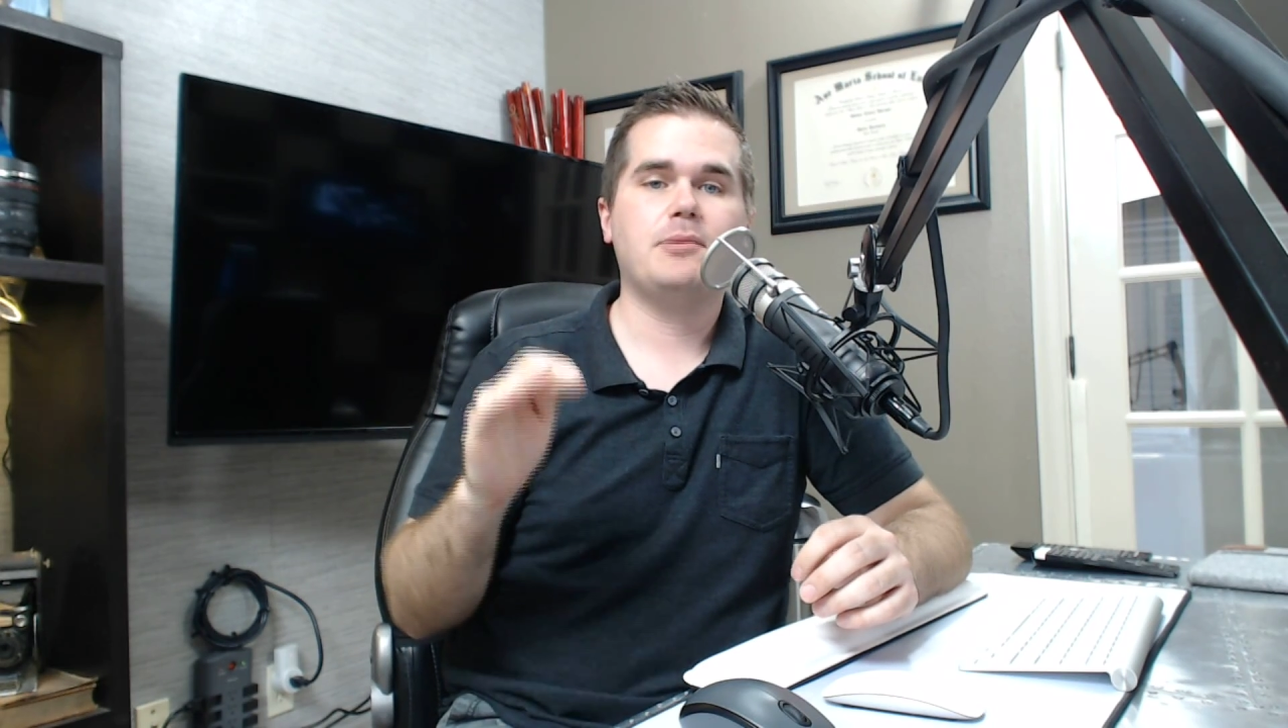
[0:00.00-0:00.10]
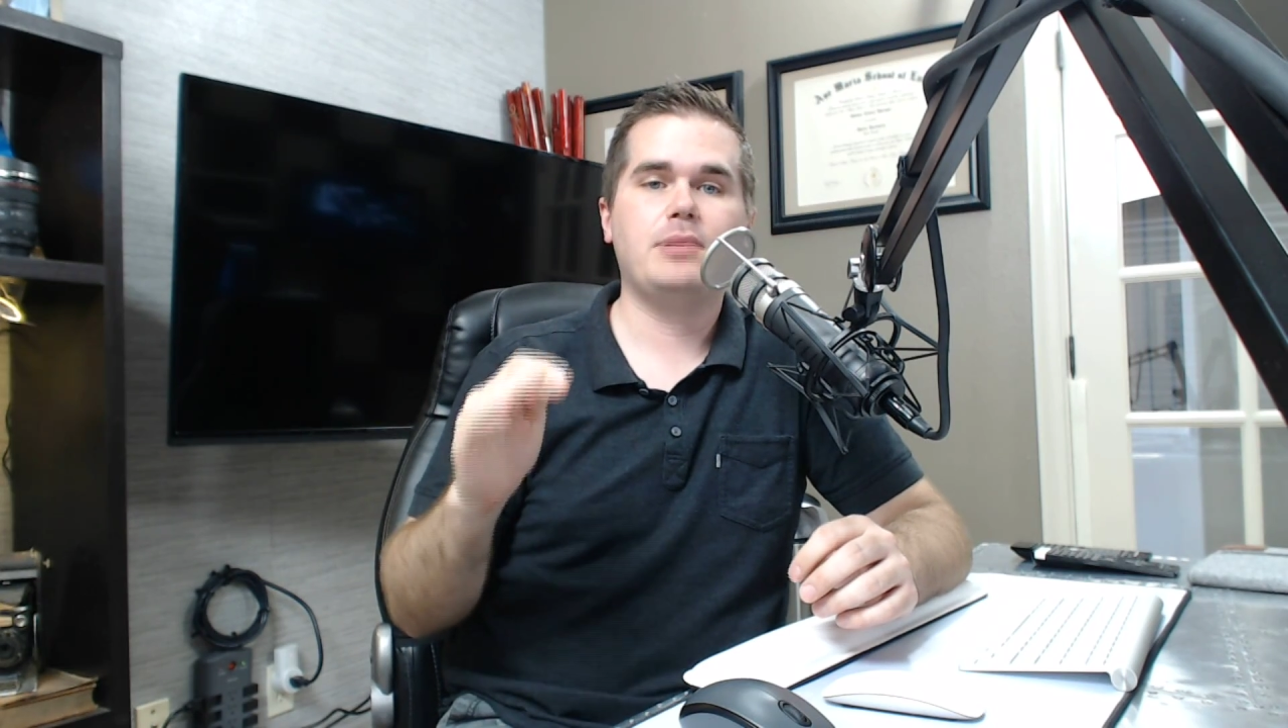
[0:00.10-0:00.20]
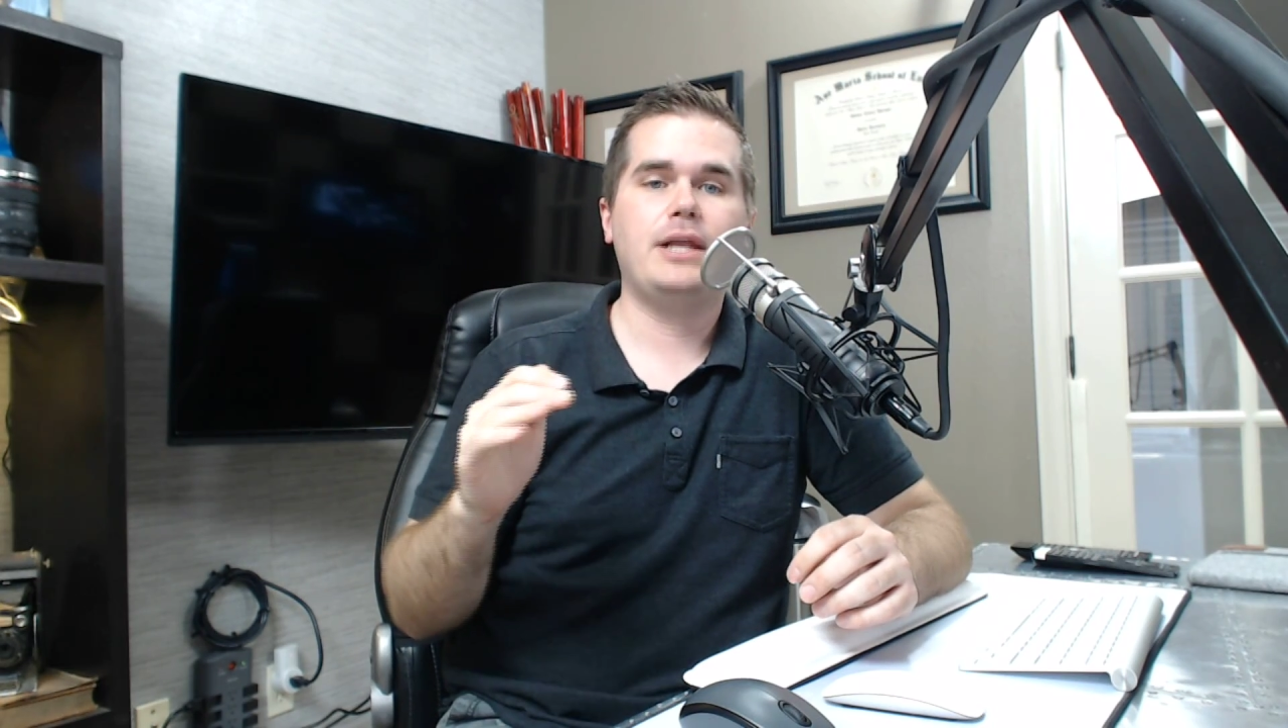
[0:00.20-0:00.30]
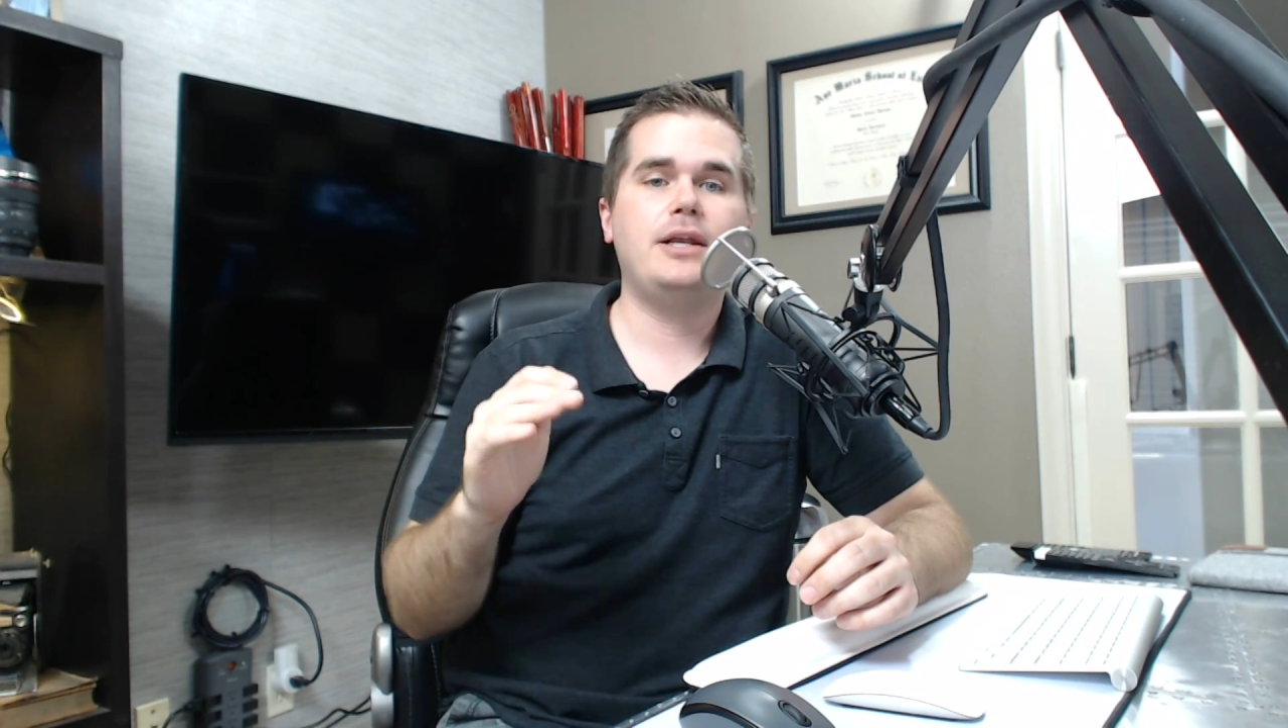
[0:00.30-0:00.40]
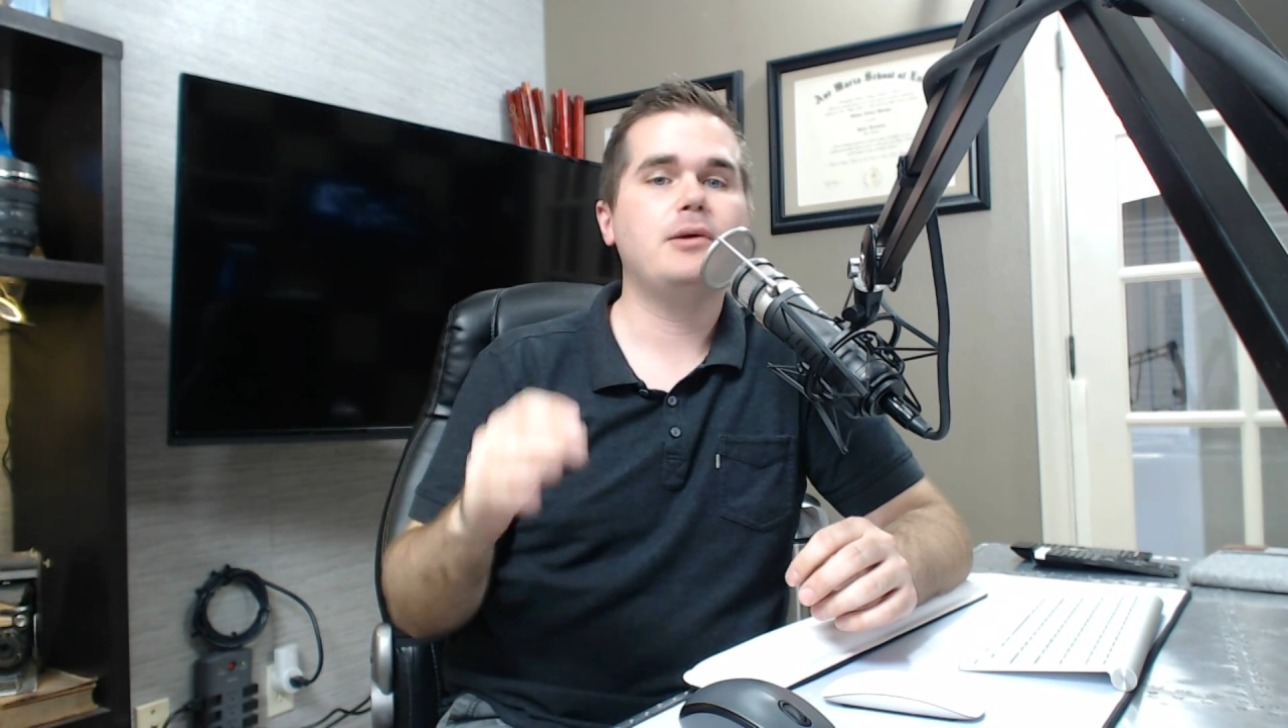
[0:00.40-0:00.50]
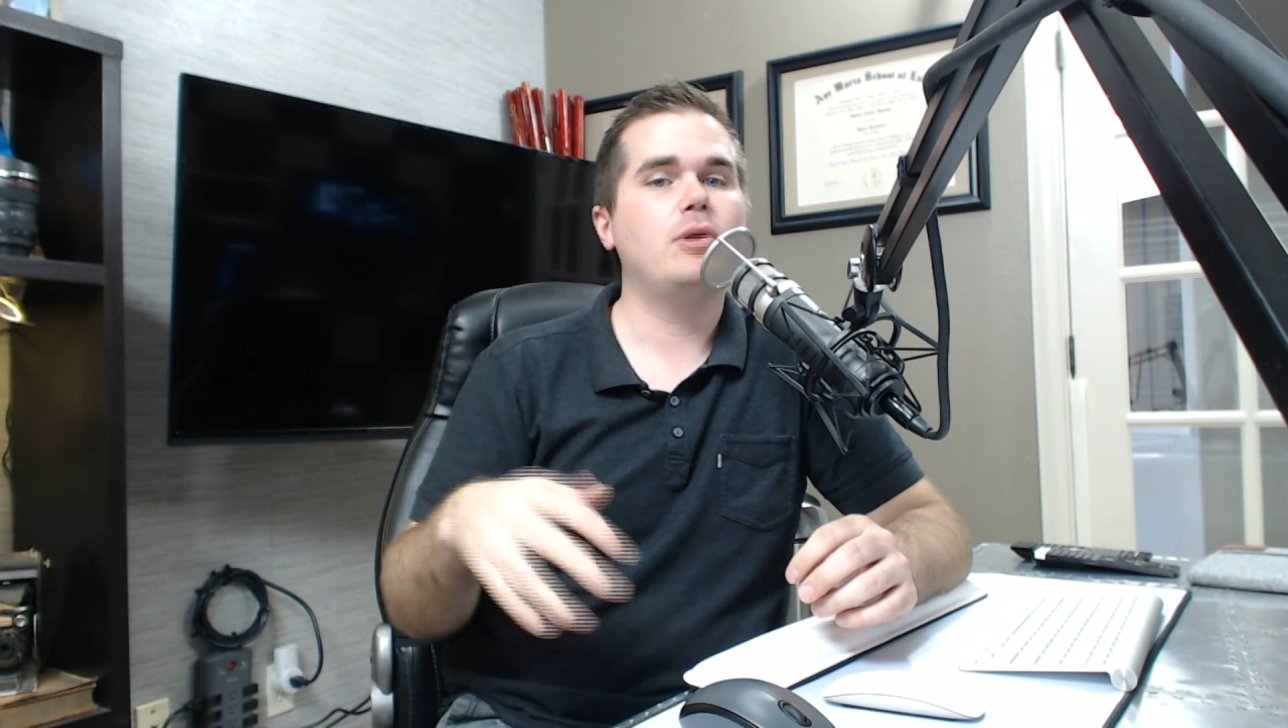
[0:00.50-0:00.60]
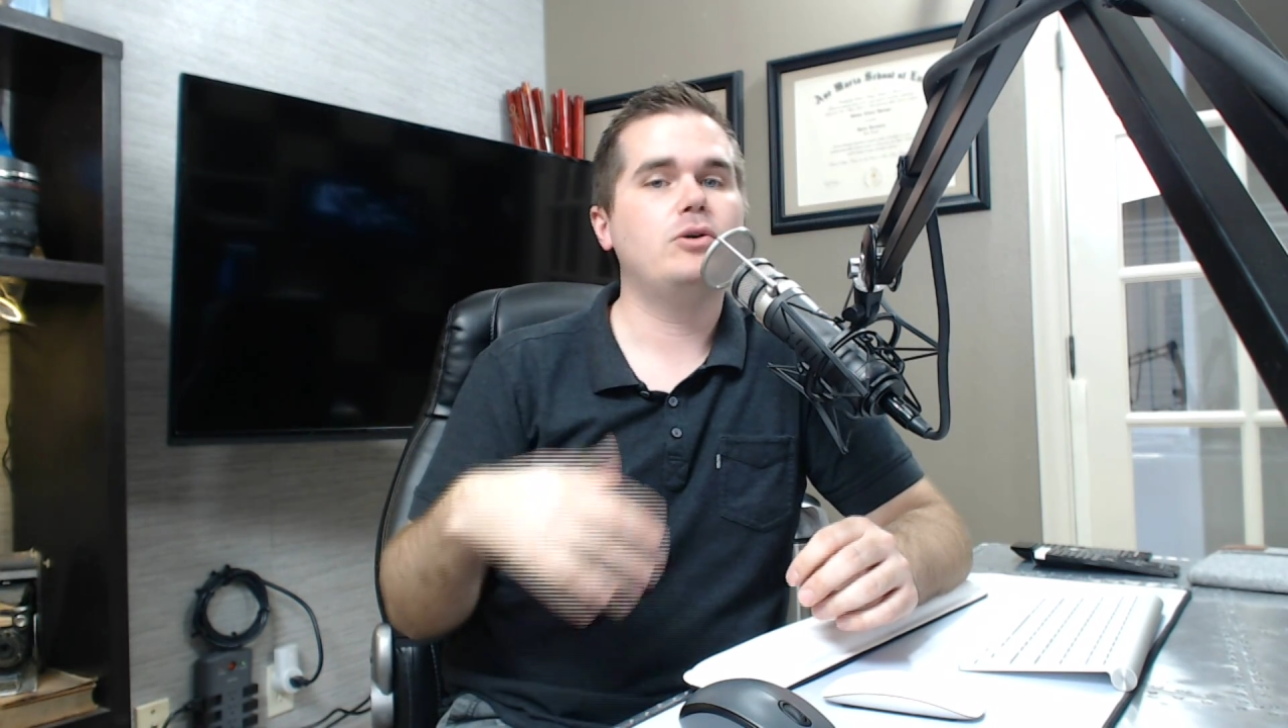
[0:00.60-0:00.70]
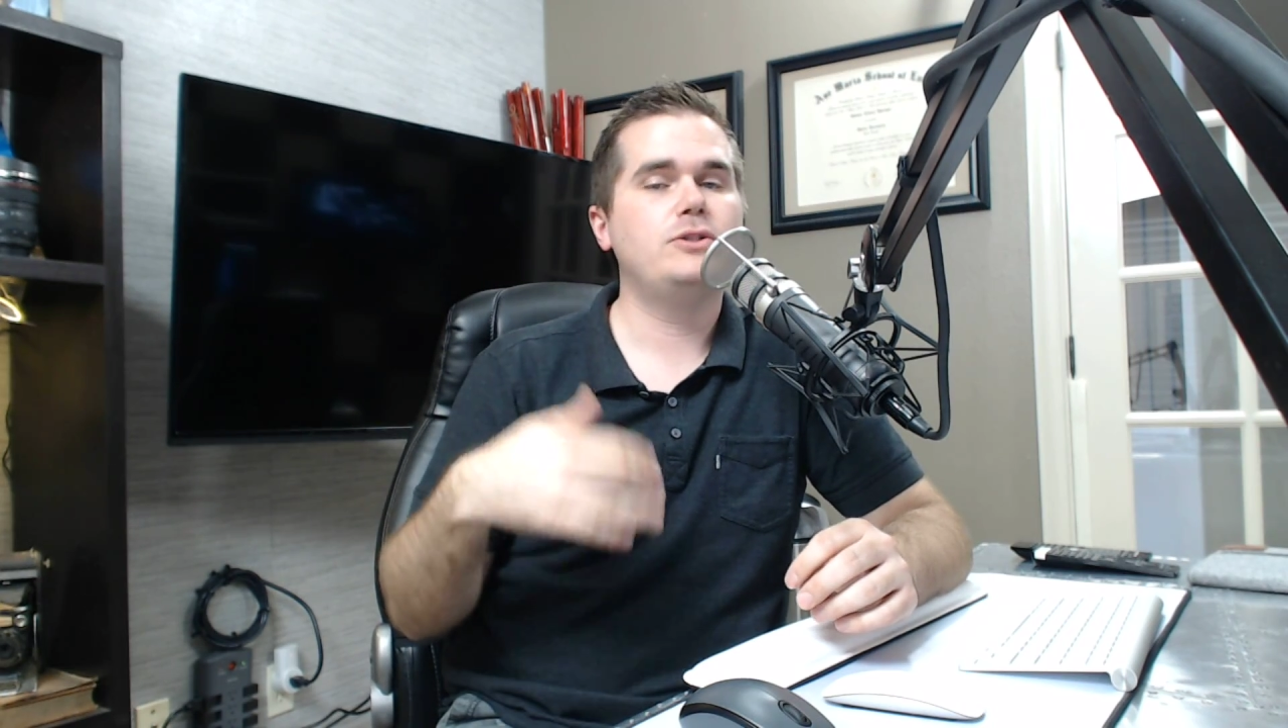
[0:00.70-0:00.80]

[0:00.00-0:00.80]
blending mode